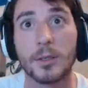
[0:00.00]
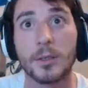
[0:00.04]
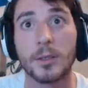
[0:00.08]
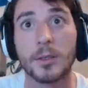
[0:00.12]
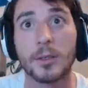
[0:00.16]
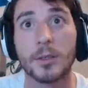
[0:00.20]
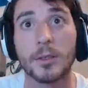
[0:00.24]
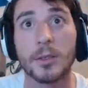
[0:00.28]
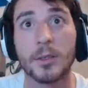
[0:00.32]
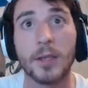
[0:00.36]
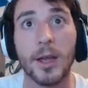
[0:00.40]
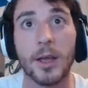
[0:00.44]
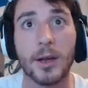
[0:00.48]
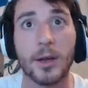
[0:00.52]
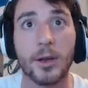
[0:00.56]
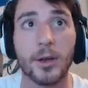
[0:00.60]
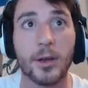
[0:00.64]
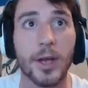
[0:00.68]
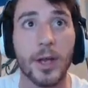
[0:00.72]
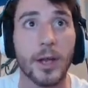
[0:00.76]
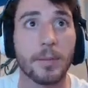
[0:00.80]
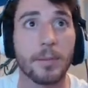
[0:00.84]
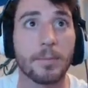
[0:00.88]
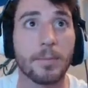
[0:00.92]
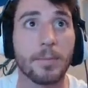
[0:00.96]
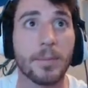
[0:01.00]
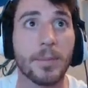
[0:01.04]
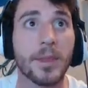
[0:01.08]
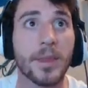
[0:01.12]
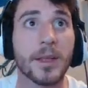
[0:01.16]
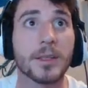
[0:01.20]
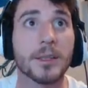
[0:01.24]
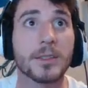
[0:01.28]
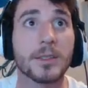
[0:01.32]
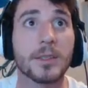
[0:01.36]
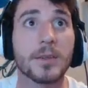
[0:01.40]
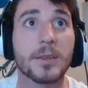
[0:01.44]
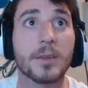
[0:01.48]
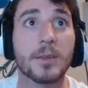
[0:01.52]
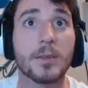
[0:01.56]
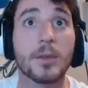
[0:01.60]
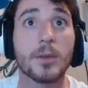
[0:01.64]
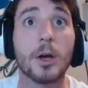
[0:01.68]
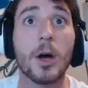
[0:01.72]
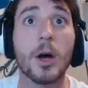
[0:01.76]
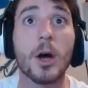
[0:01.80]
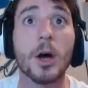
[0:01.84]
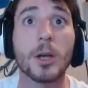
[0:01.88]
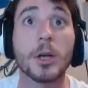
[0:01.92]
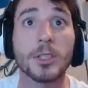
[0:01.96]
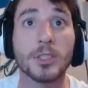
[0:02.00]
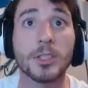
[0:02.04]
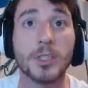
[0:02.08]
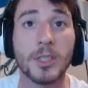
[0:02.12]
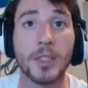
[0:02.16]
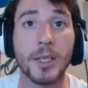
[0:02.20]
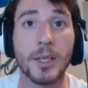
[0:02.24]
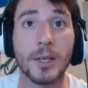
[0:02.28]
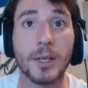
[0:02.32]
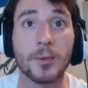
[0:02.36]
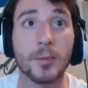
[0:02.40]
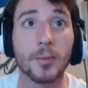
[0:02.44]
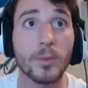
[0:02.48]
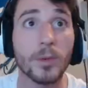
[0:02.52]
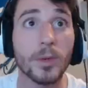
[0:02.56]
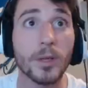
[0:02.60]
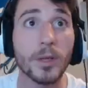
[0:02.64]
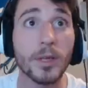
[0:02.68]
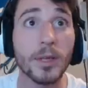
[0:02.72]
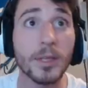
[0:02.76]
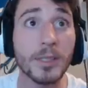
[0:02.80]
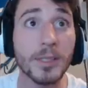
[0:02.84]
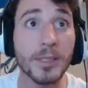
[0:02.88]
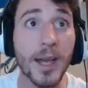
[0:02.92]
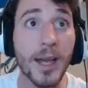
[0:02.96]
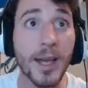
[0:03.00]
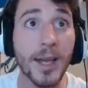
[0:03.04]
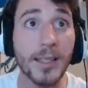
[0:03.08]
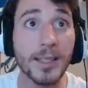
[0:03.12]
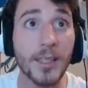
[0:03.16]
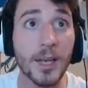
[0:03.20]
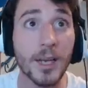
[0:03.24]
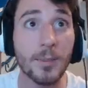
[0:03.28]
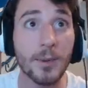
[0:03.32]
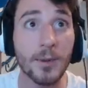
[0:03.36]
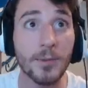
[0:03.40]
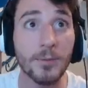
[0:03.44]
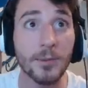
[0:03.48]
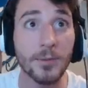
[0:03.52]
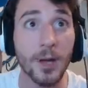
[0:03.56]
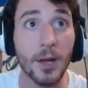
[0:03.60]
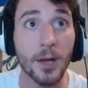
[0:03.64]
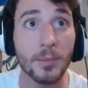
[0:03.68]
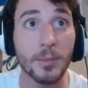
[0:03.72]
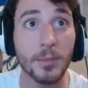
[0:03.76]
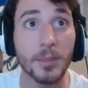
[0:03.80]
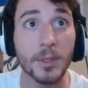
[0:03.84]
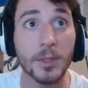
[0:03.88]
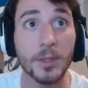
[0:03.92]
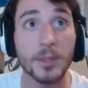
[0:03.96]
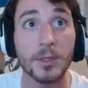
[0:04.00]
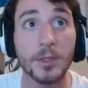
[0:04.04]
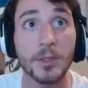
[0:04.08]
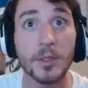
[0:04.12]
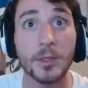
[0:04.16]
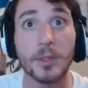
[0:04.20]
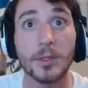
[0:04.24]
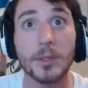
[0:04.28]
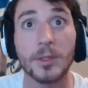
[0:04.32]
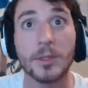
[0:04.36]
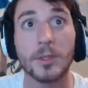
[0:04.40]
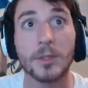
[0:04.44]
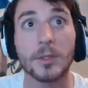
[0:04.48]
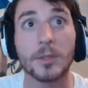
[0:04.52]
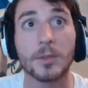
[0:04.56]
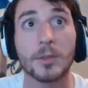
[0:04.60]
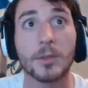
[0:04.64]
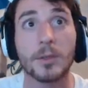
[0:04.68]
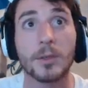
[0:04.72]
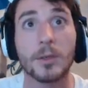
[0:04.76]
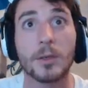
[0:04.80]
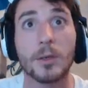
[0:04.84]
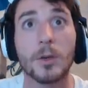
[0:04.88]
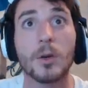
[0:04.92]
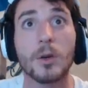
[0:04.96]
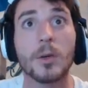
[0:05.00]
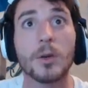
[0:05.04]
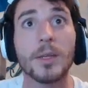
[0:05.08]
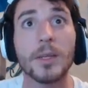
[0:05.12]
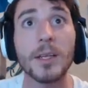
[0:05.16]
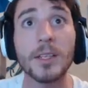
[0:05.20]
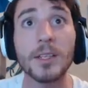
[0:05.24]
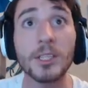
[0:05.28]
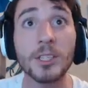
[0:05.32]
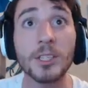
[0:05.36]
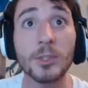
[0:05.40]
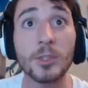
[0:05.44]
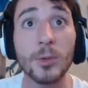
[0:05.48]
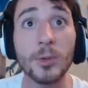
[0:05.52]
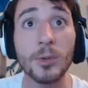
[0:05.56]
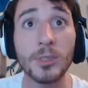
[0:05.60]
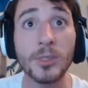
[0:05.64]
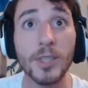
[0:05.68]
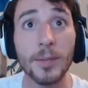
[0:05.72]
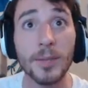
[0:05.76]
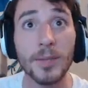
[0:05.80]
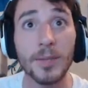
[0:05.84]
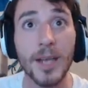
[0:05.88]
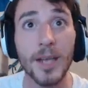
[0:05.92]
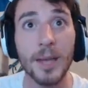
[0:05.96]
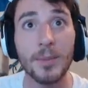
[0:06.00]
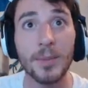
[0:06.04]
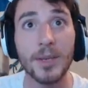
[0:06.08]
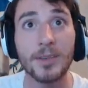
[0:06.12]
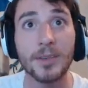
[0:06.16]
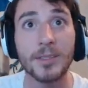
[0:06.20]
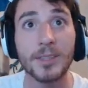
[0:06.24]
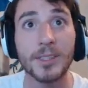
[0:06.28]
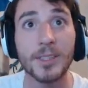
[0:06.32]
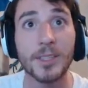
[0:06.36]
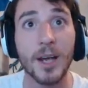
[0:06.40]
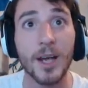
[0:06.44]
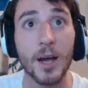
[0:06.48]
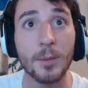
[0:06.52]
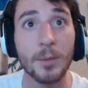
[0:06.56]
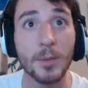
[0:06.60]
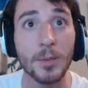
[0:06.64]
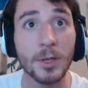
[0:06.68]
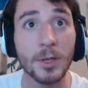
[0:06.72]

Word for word: There, okay. So, oh, shit. Where are these guys coming from? You just threw something at me, you scum.